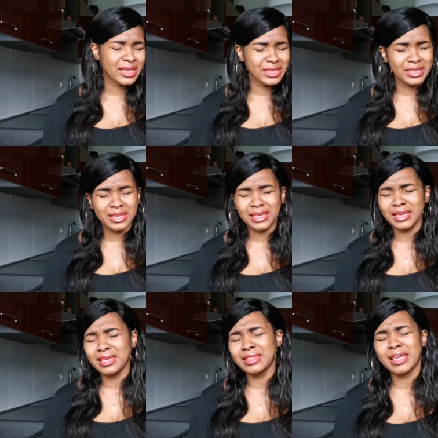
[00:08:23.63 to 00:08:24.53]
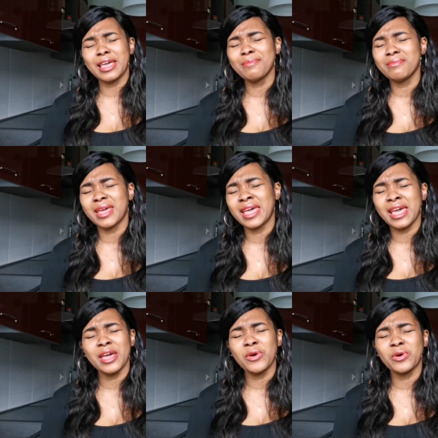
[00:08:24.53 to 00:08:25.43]
in
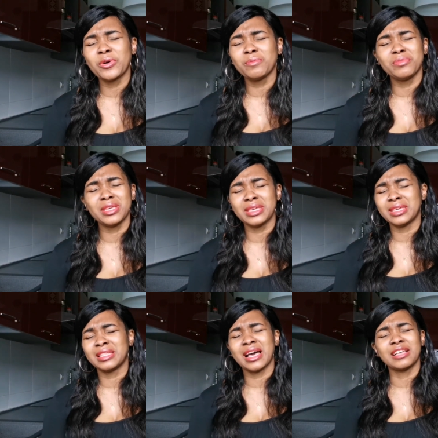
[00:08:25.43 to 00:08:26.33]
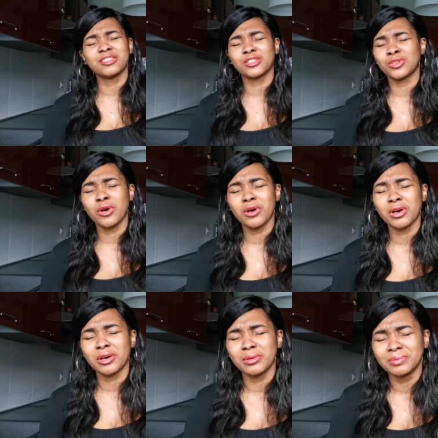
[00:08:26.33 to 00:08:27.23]
na-eme be na
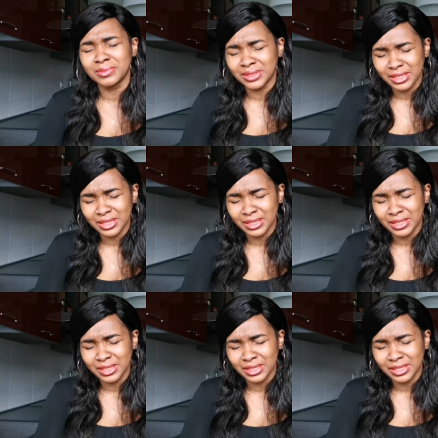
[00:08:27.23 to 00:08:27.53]
song